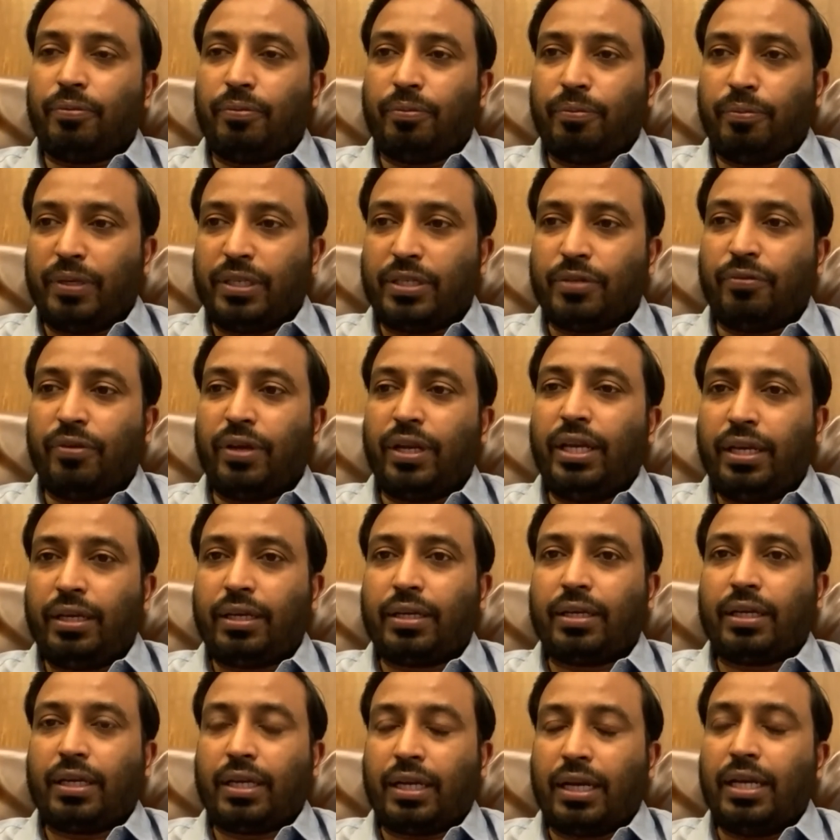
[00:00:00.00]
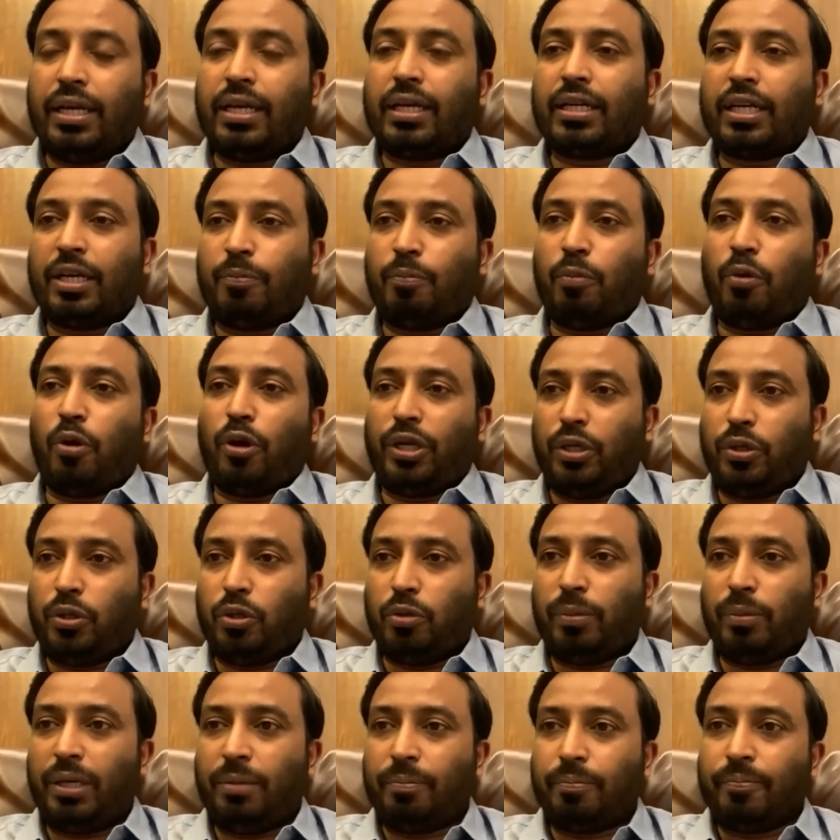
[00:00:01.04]
means very clear cut point
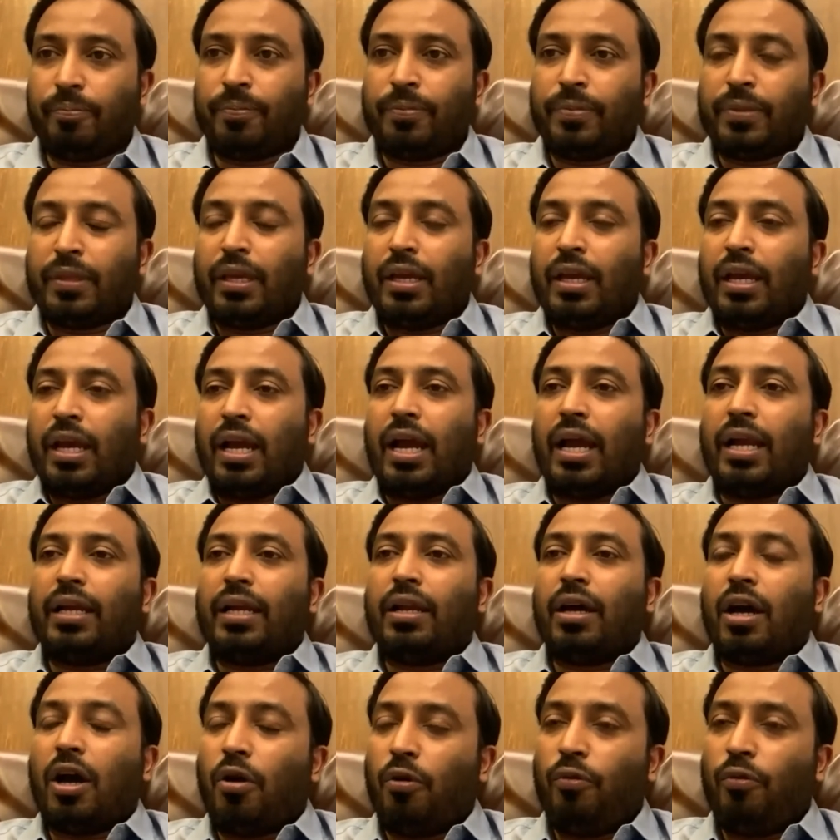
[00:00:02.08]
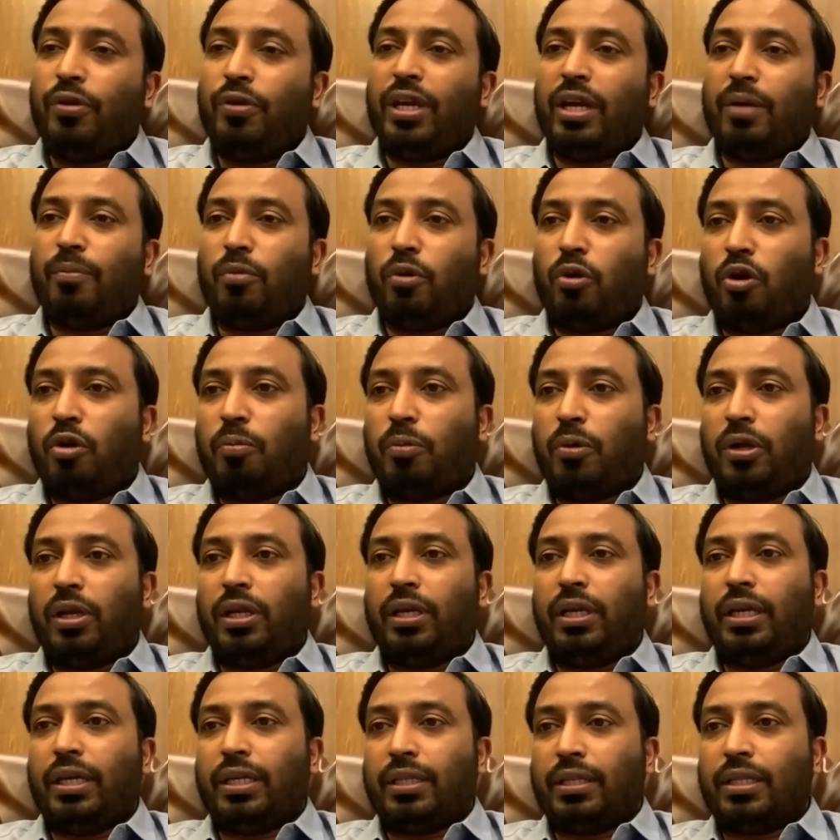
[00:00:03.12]
to me. And how we are
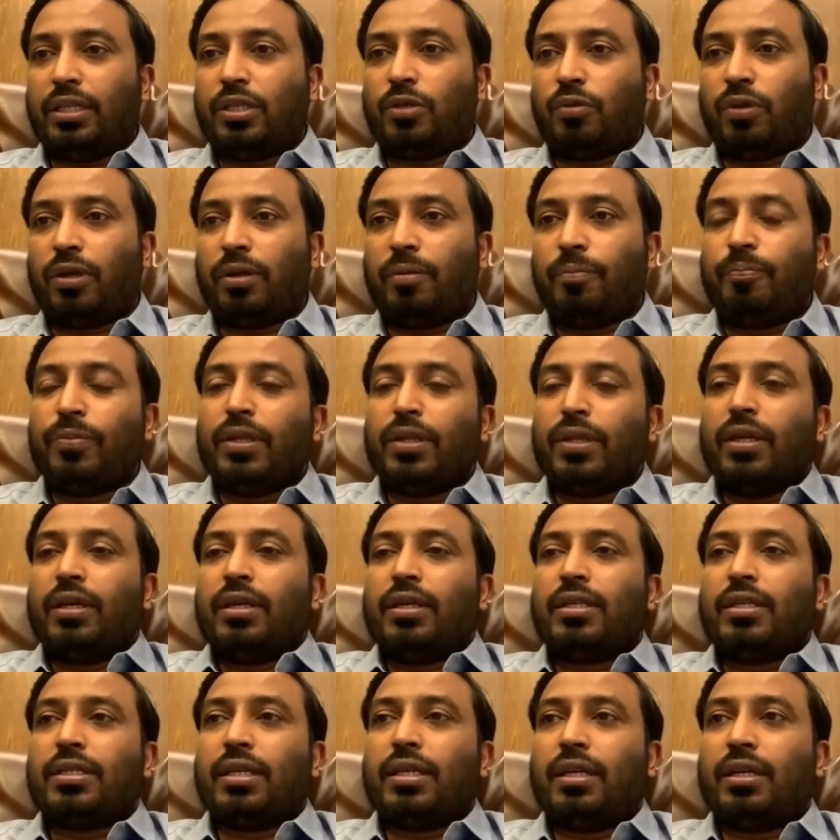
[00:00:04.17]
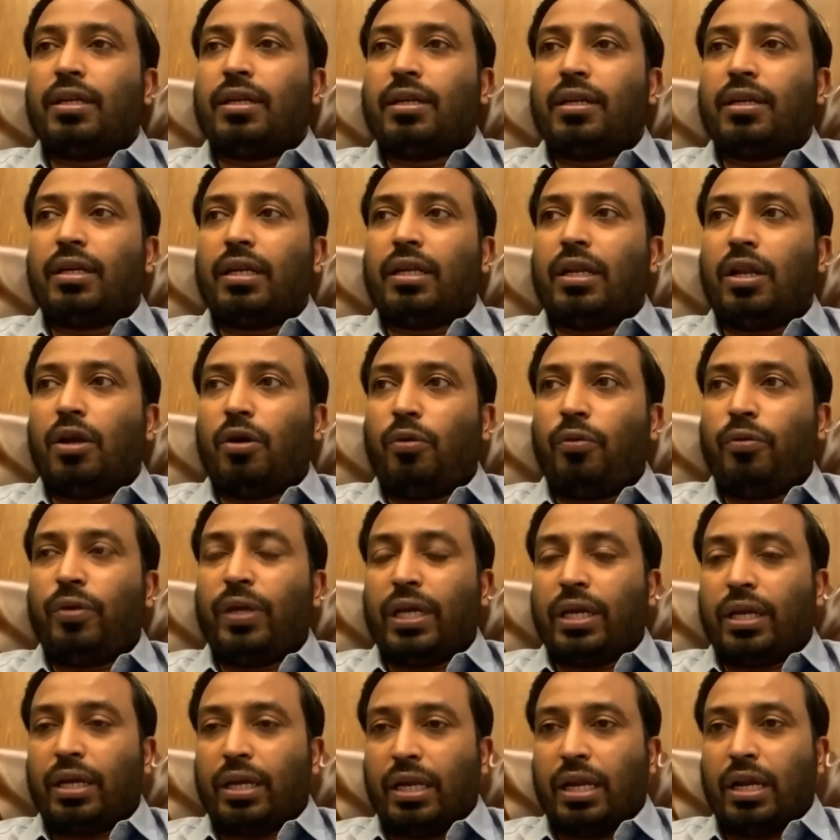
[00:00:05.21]
monopoly in this one. Sir, now
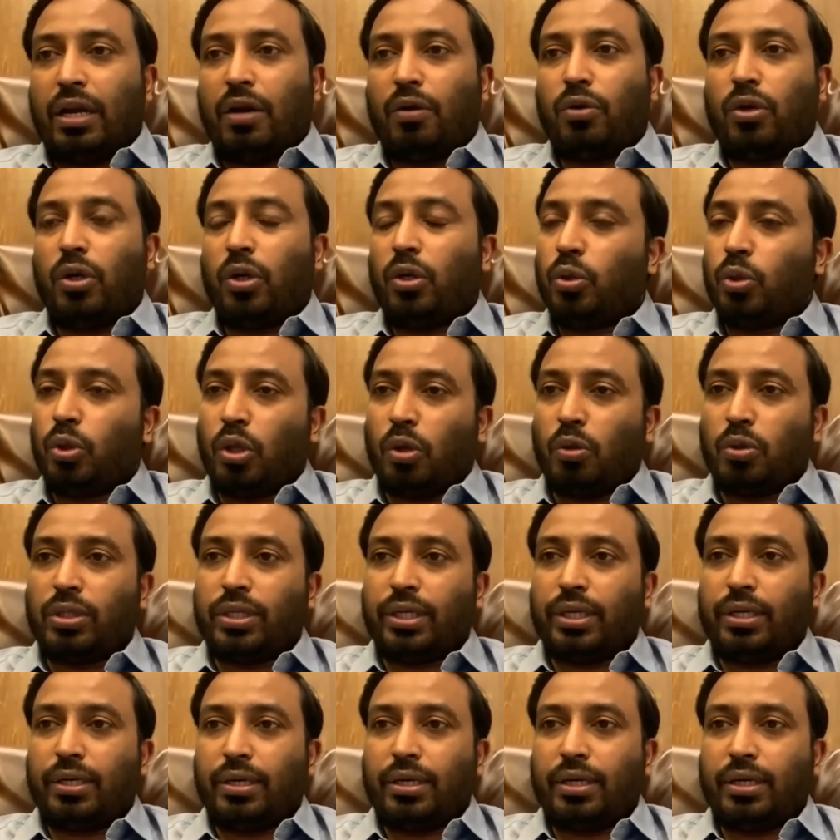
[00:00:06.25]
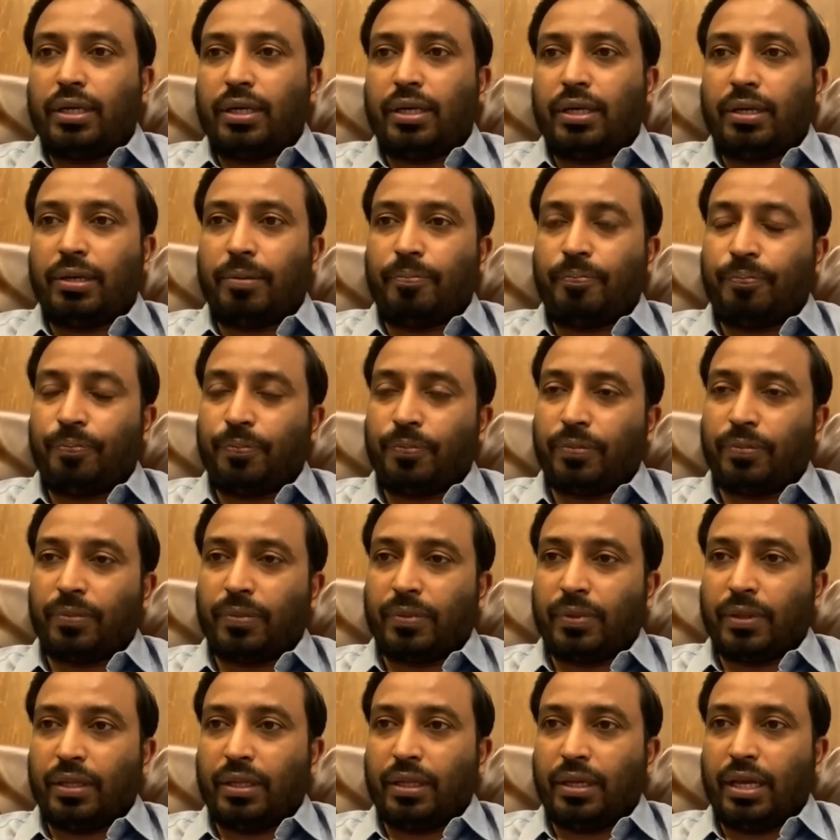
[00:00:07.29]
we are around
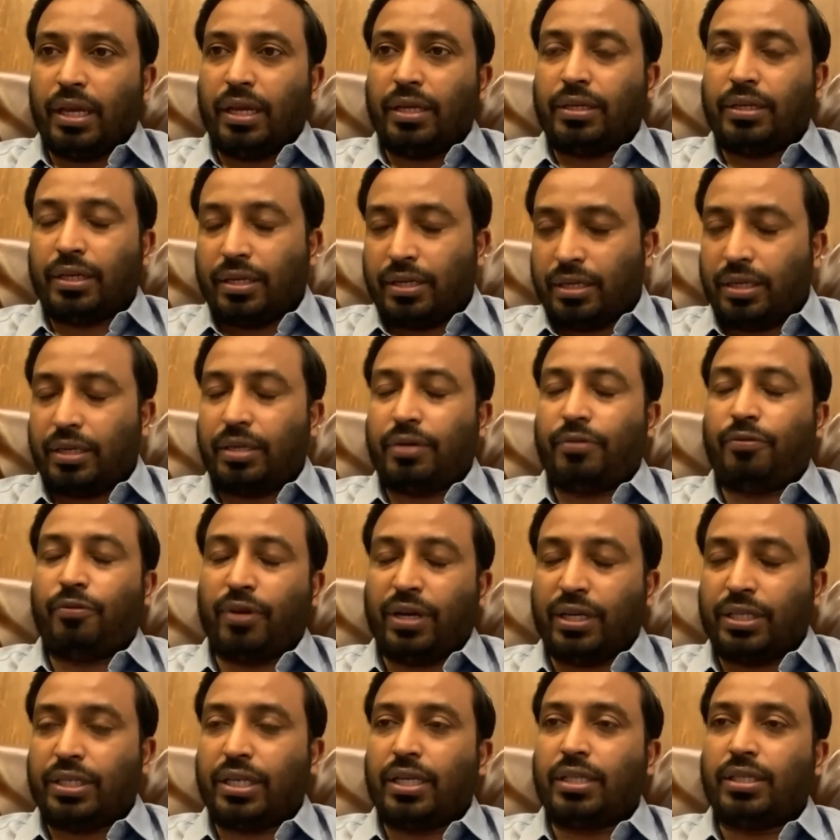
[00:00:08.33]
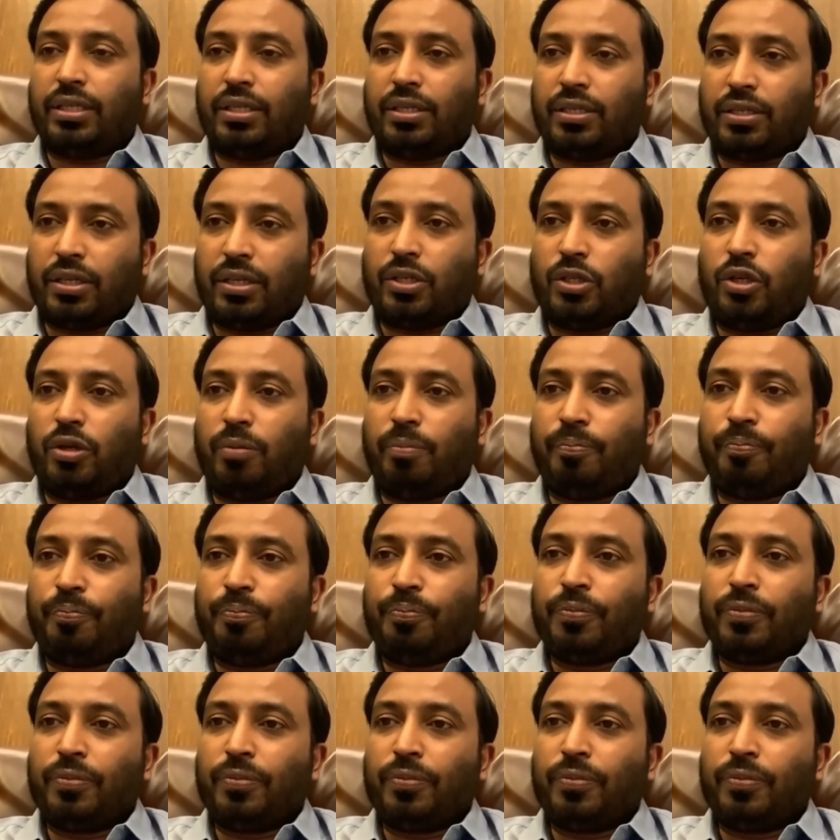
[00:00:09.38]
2,800 franchises, assume.